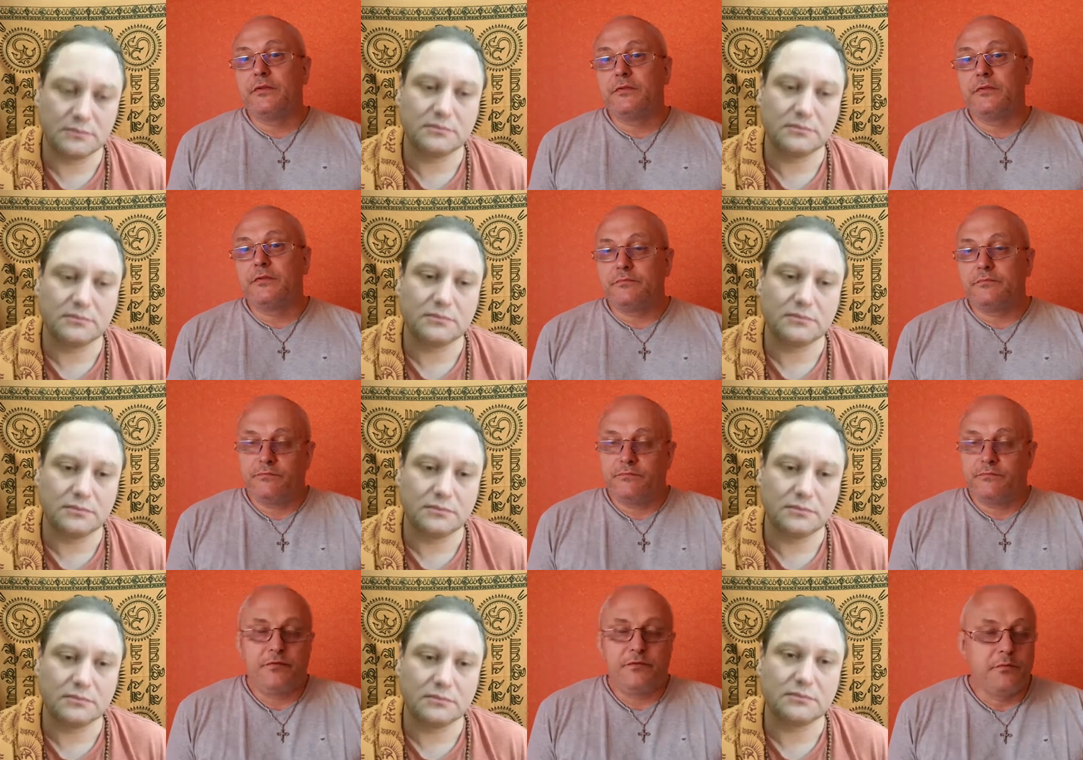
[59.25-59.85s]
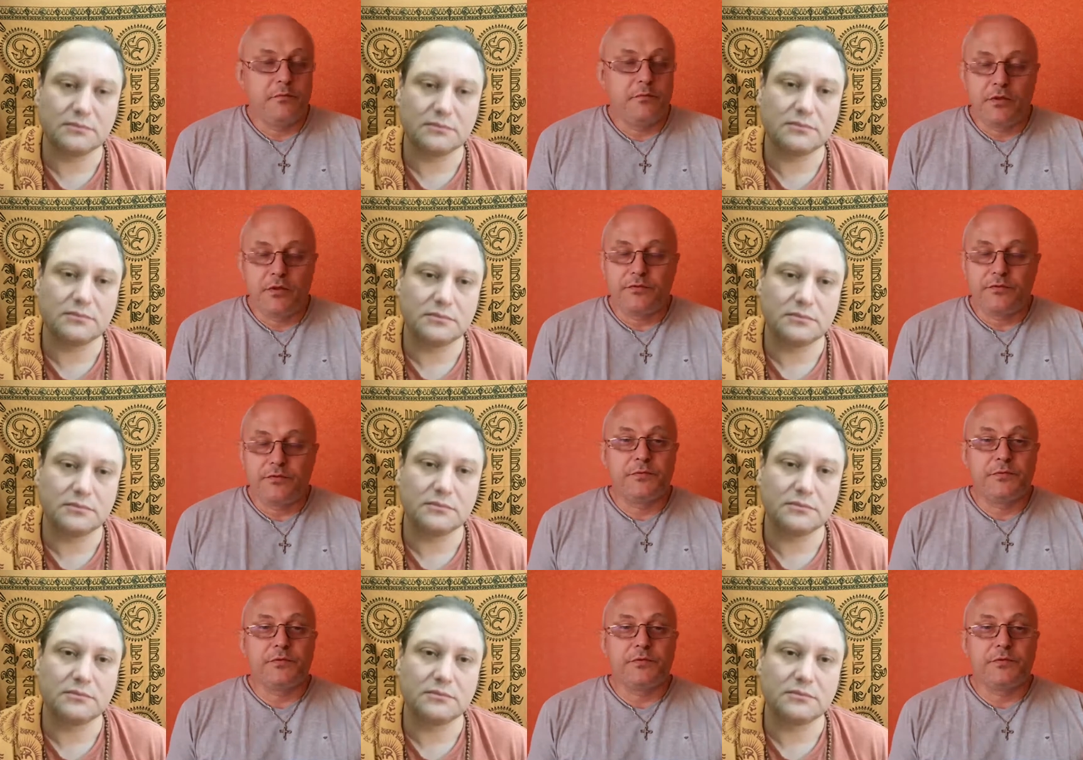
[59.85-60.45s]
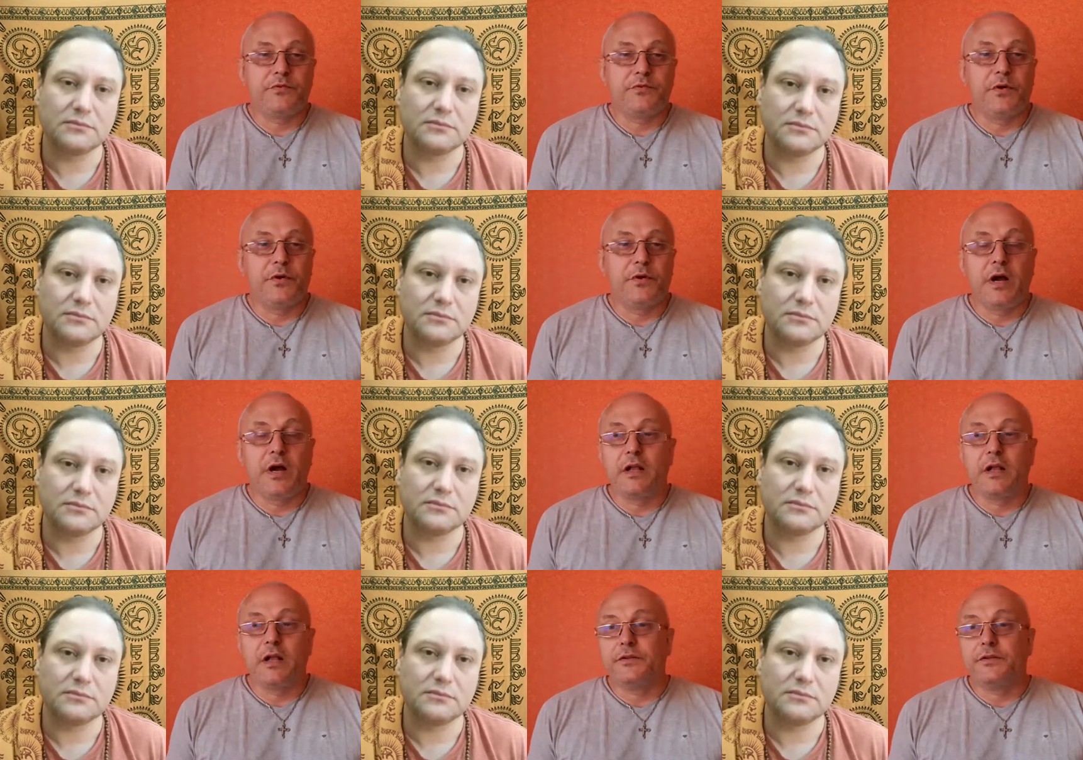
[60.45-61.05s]
Speaker 1: uh, for modern
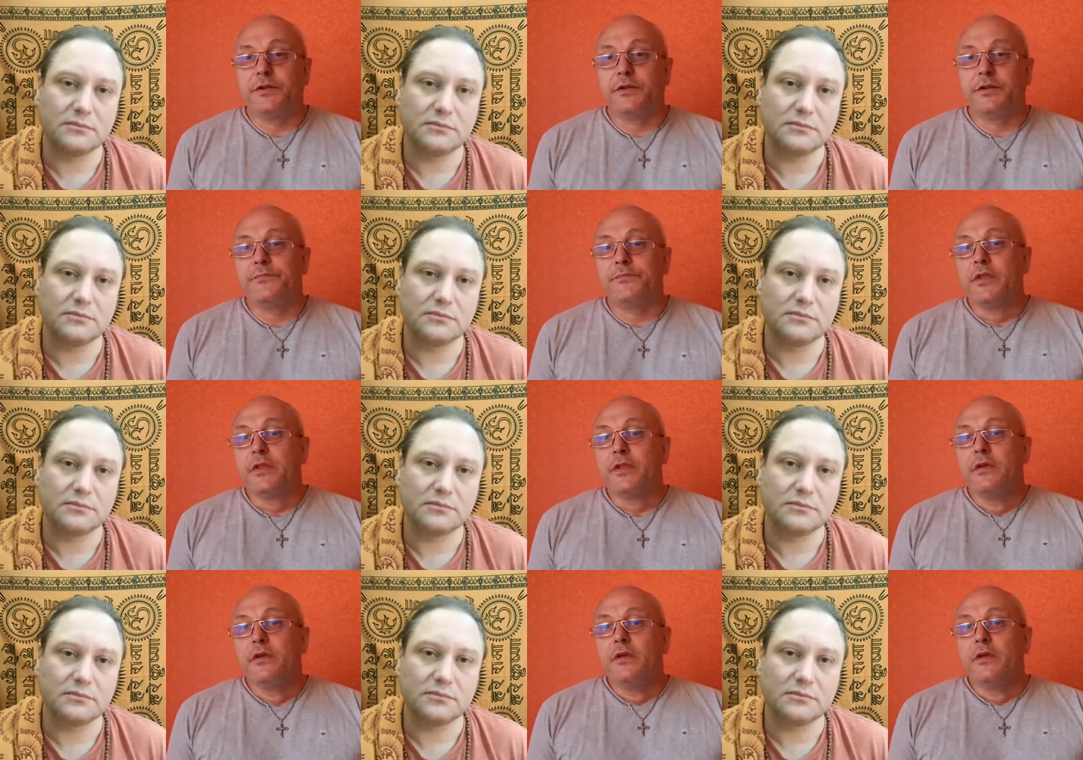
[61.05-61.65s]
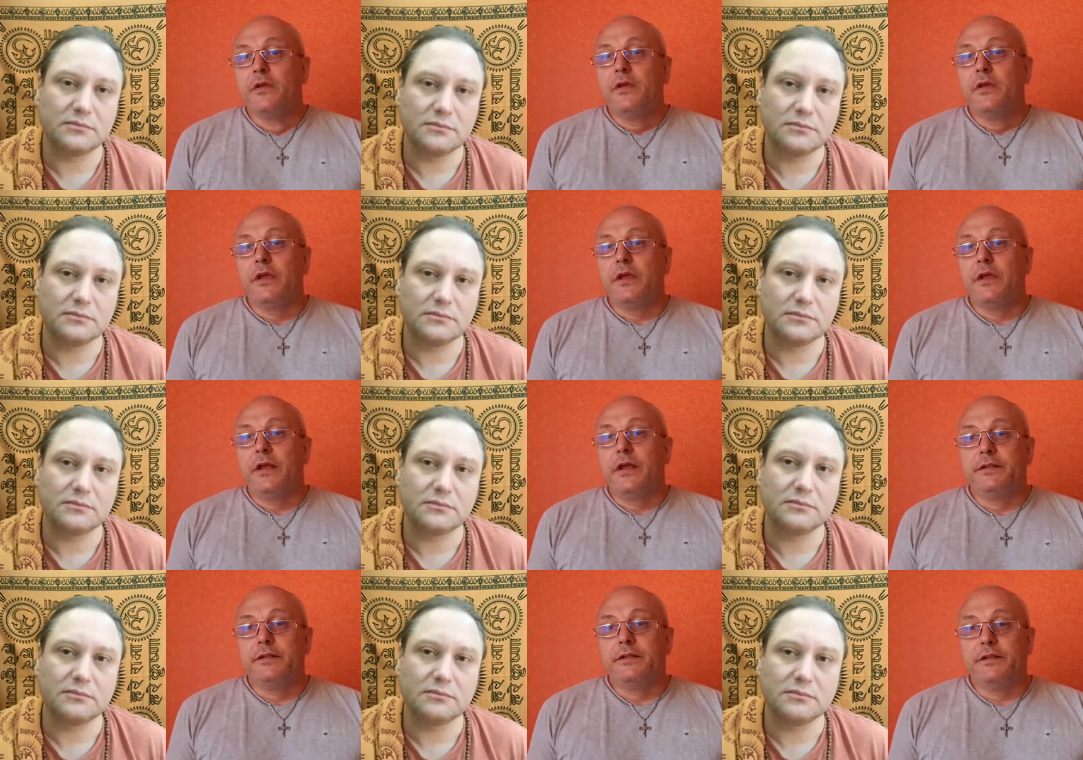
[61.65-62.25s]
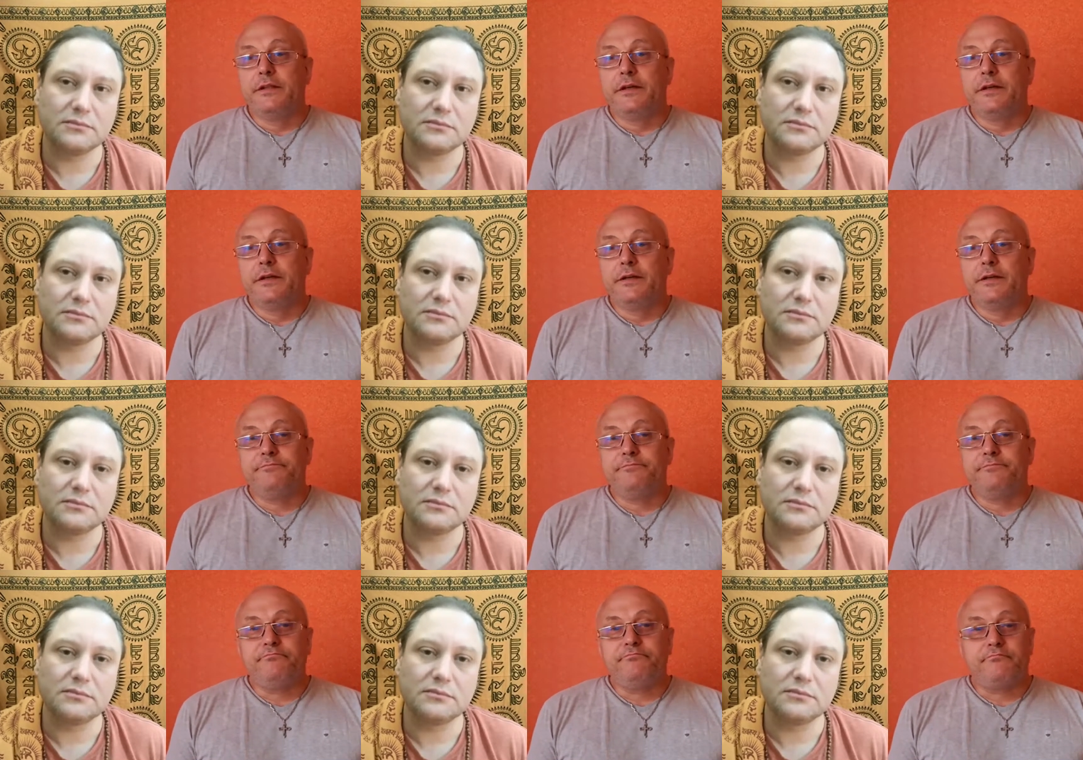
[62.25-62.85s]
spirituality.
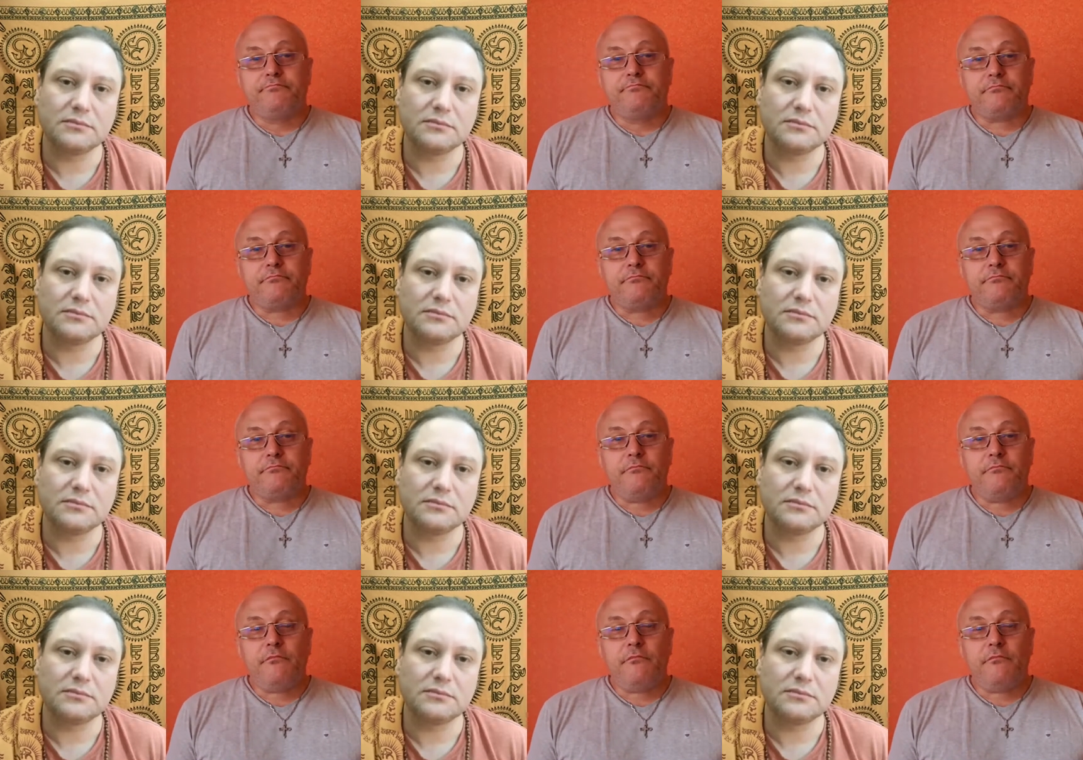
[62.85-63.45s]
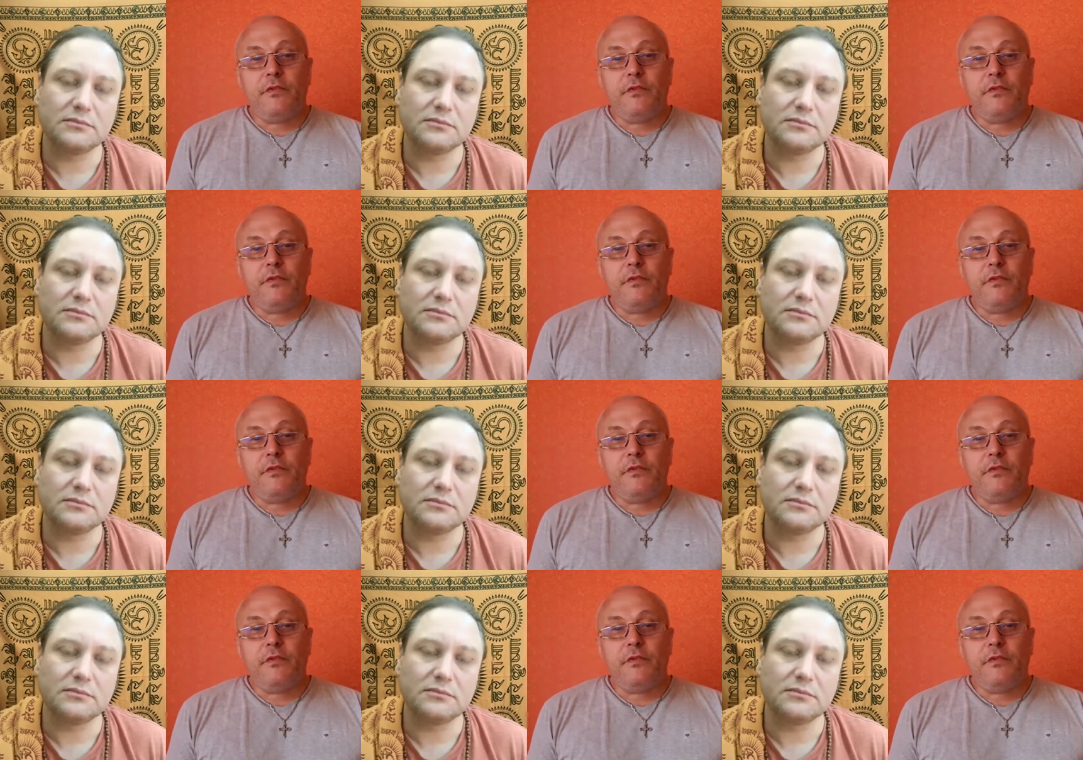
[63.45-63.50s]
And um,